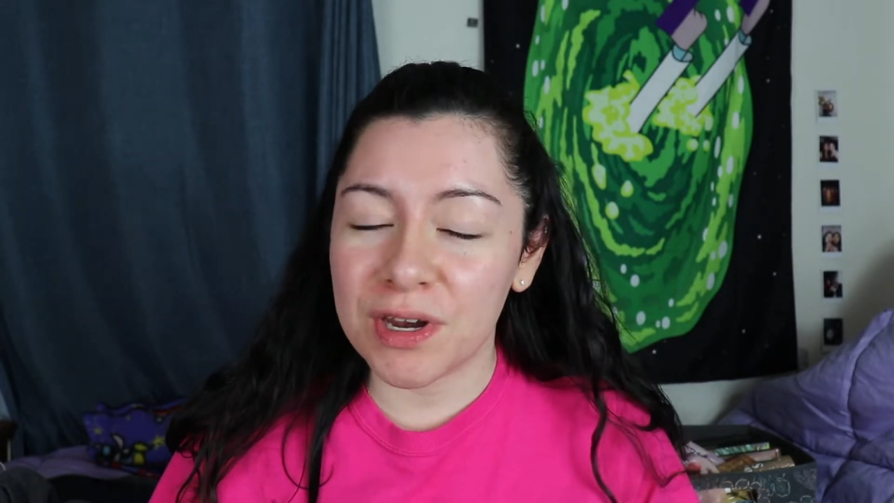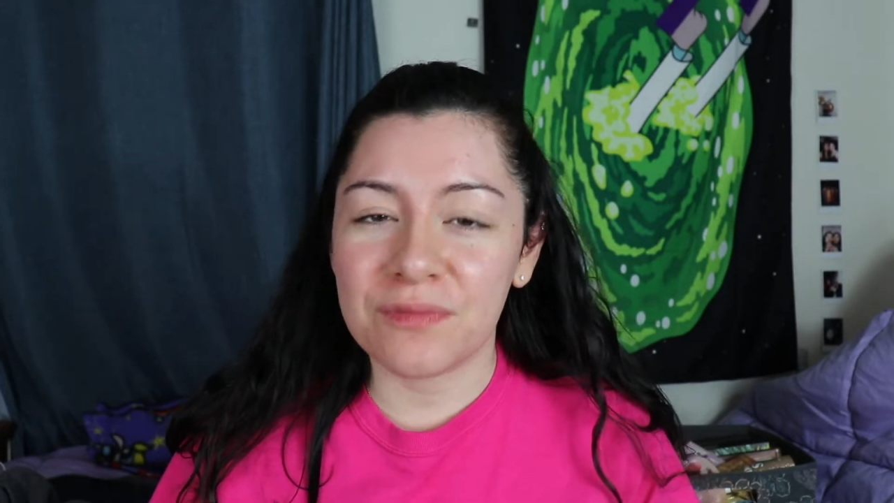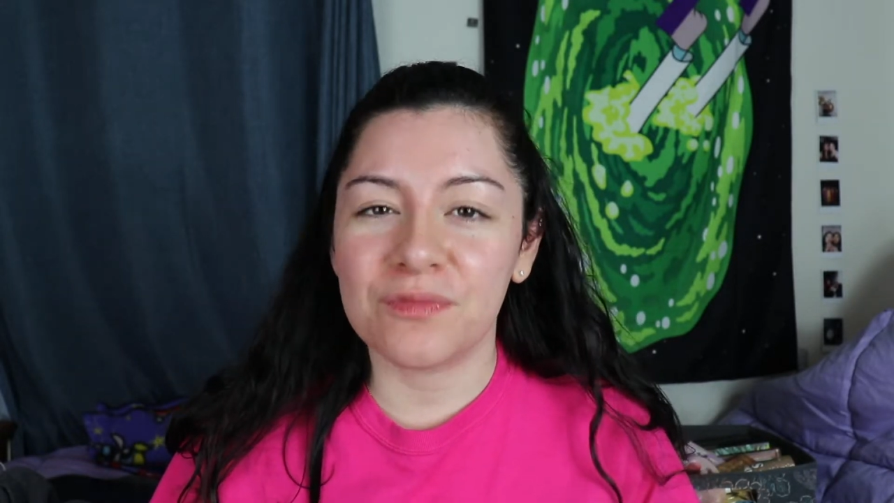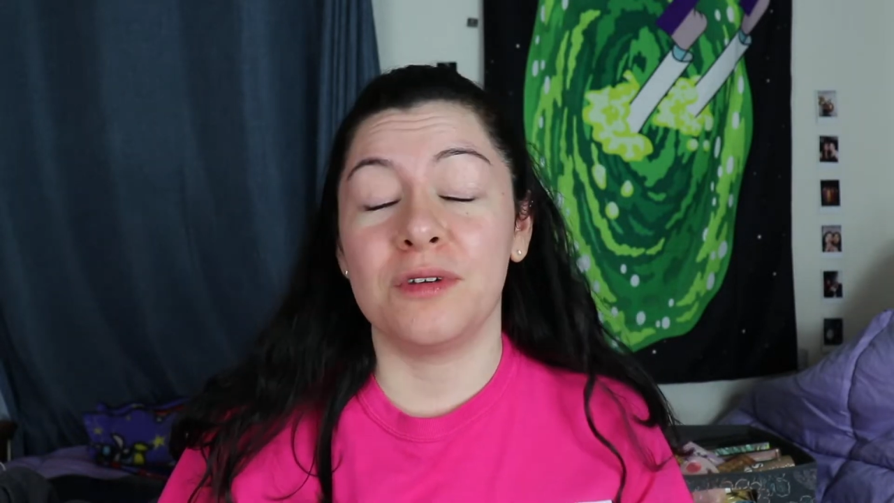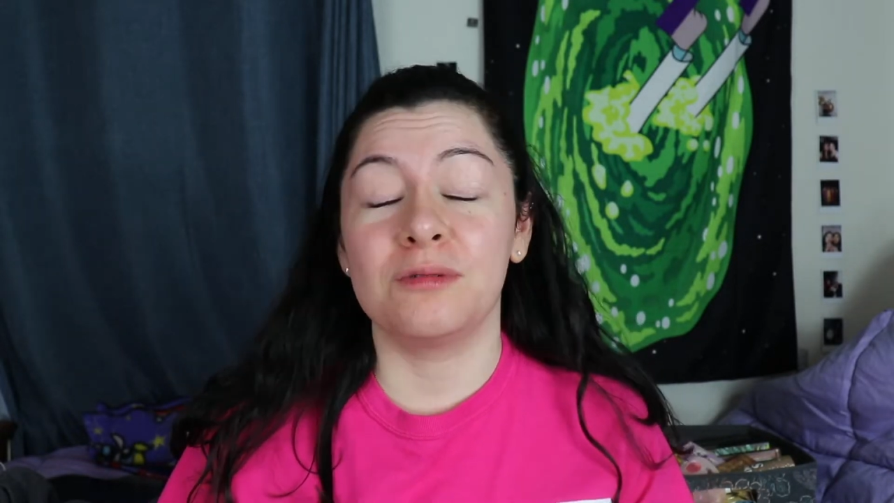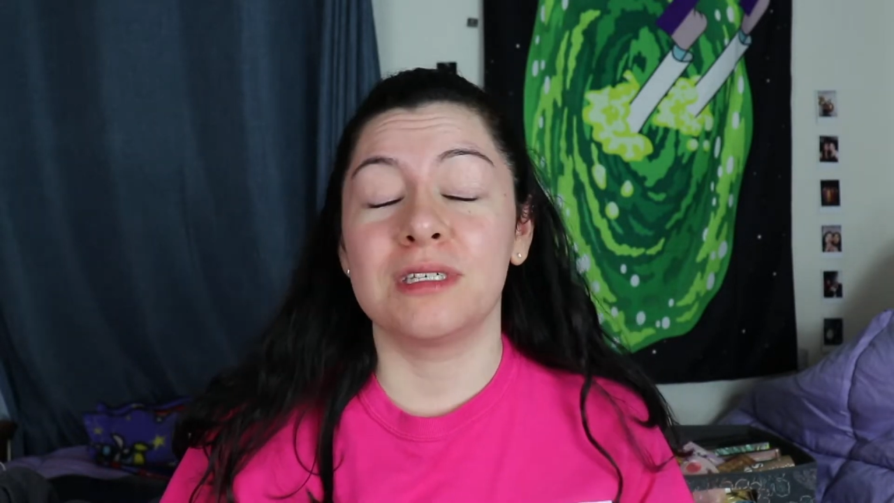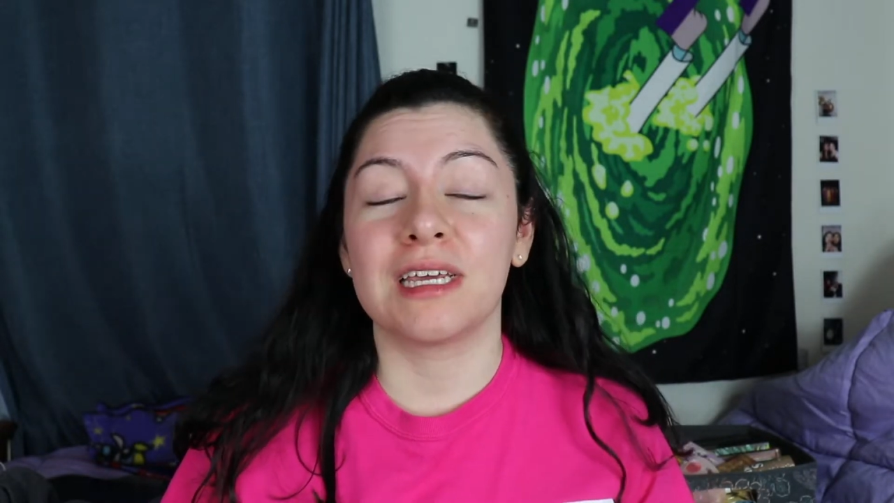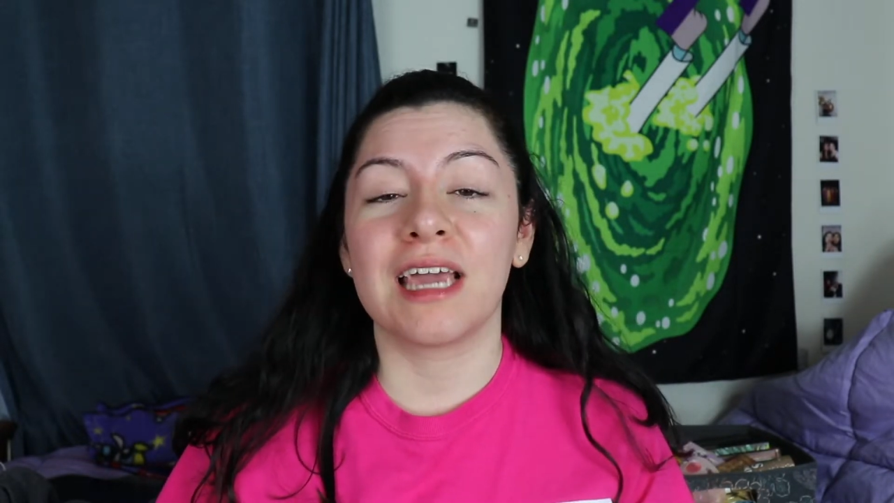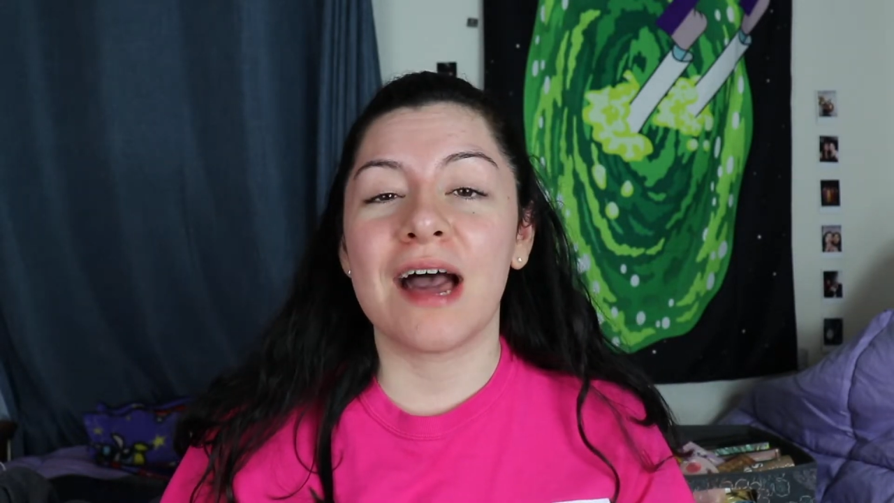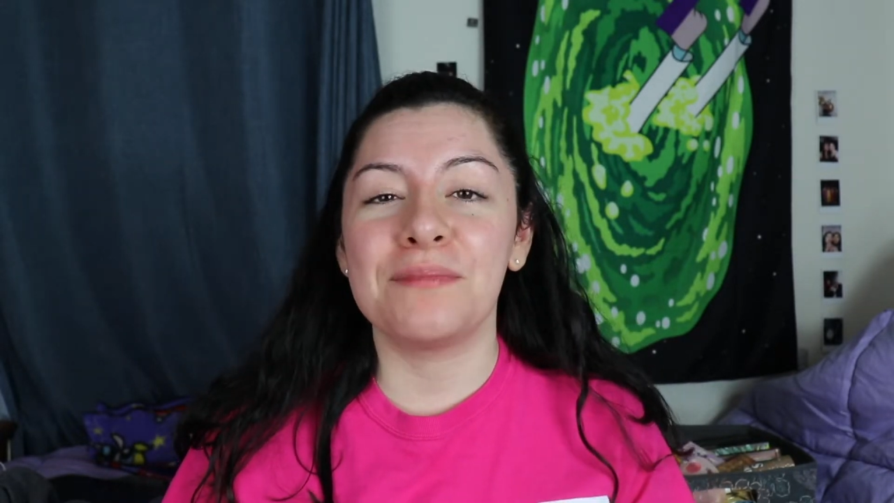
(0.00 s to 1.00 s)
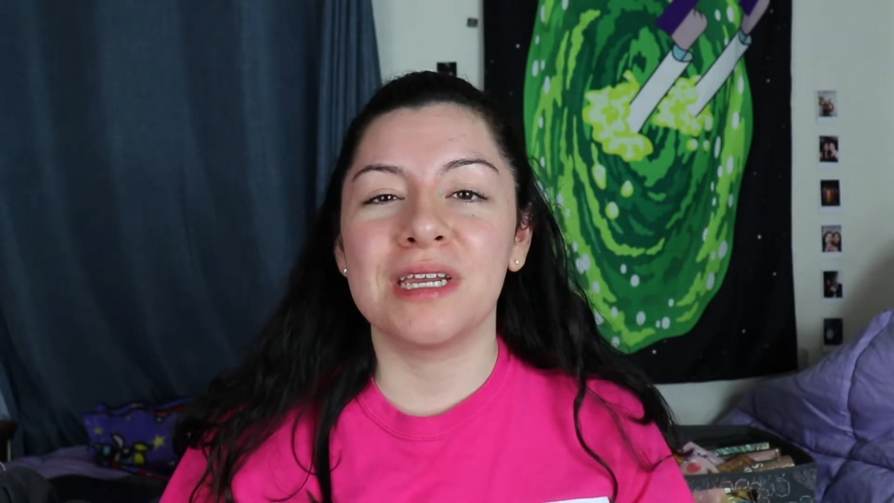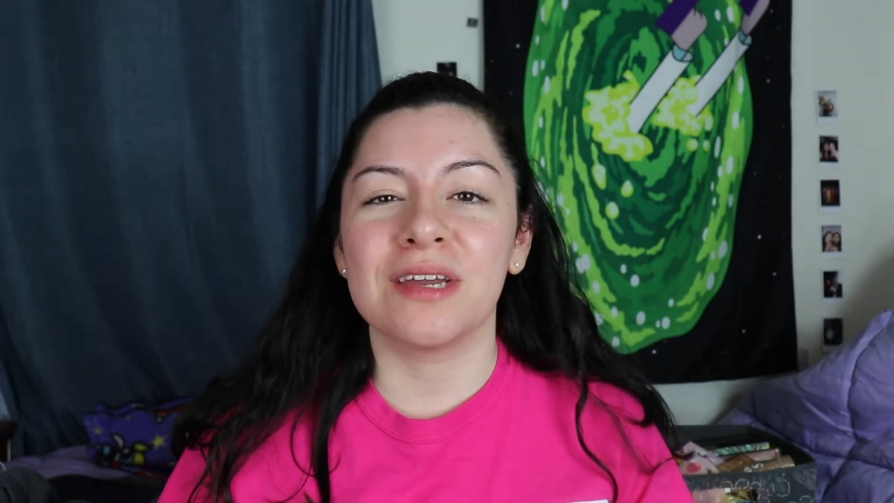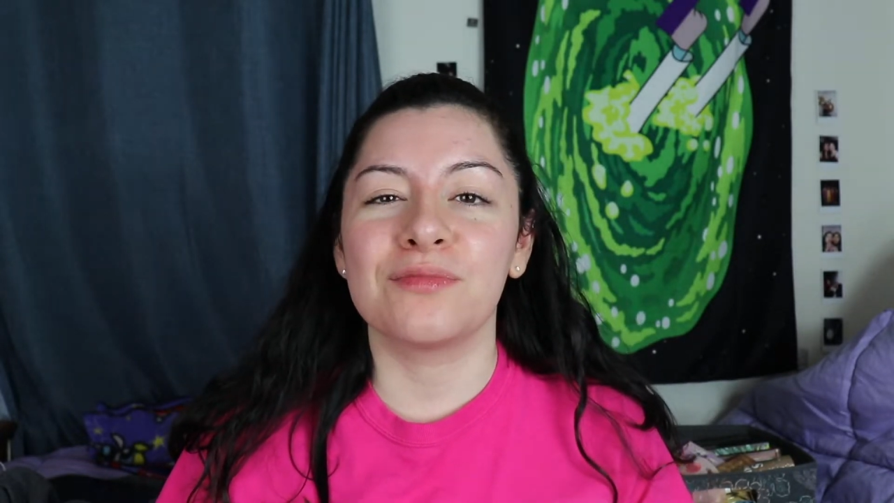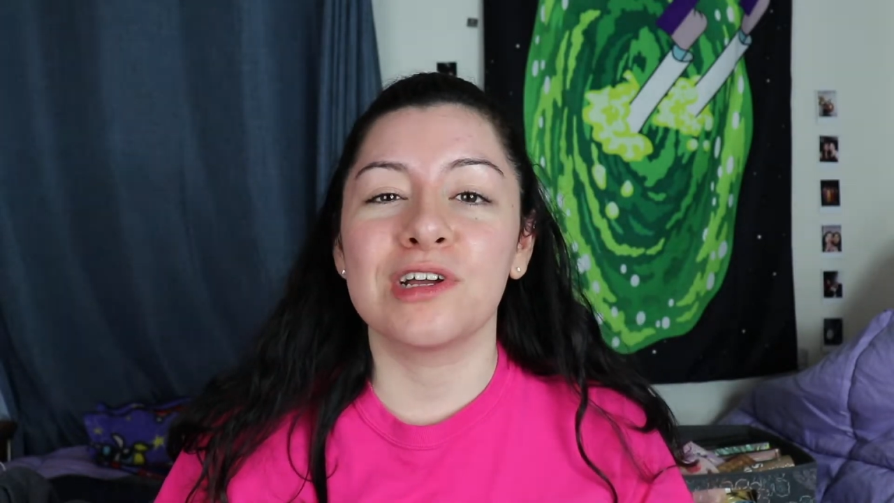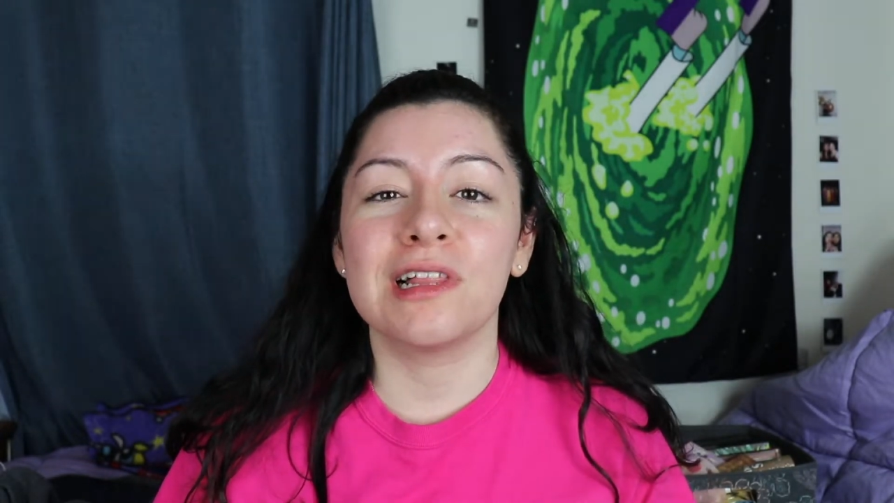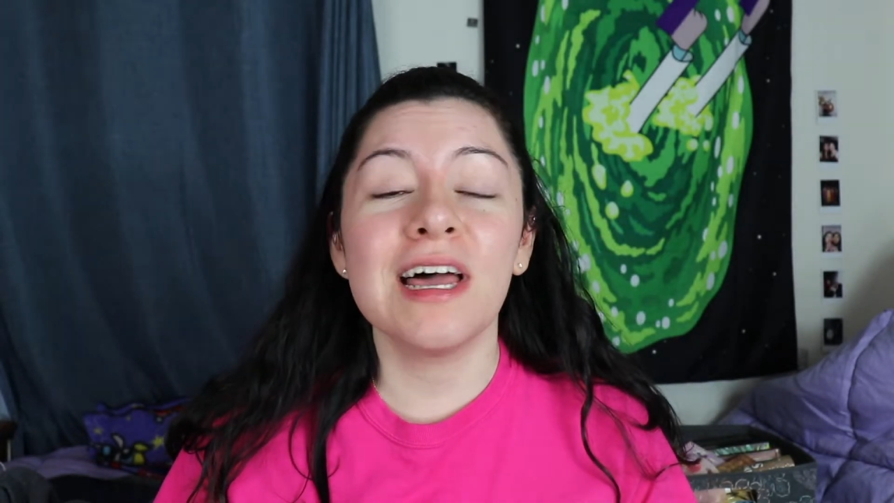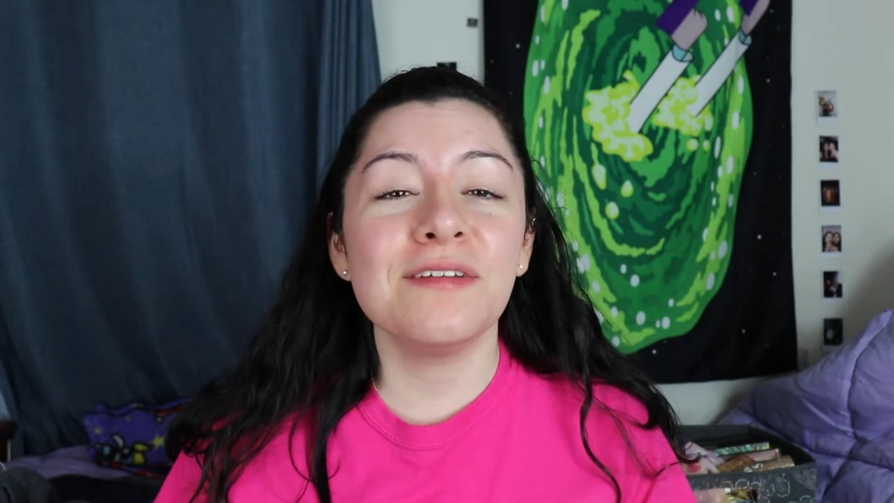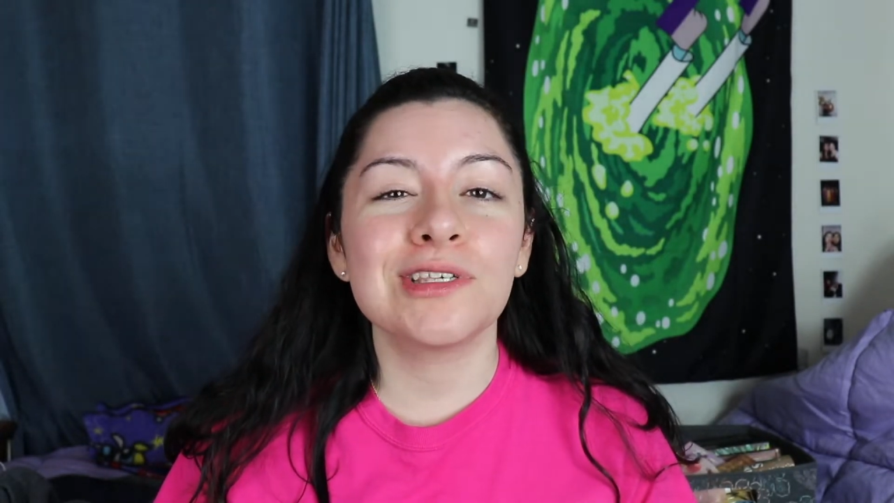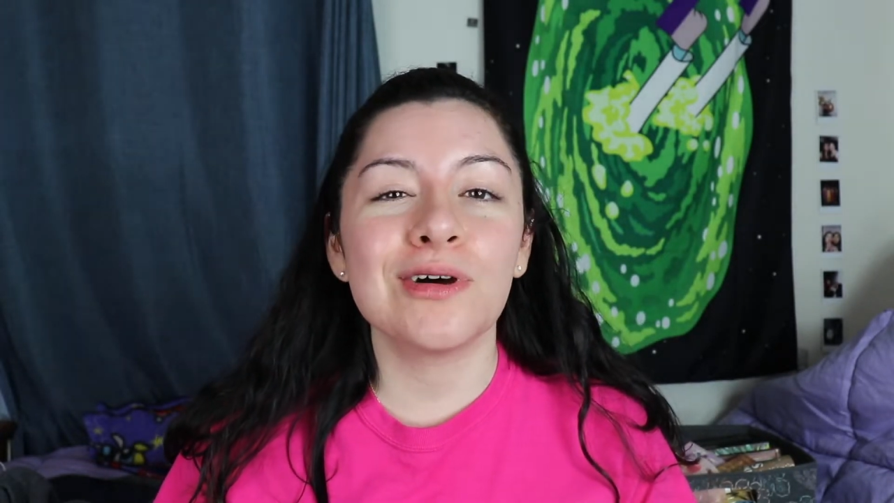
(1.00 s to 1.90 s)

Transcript: it and if it was like happening in real life.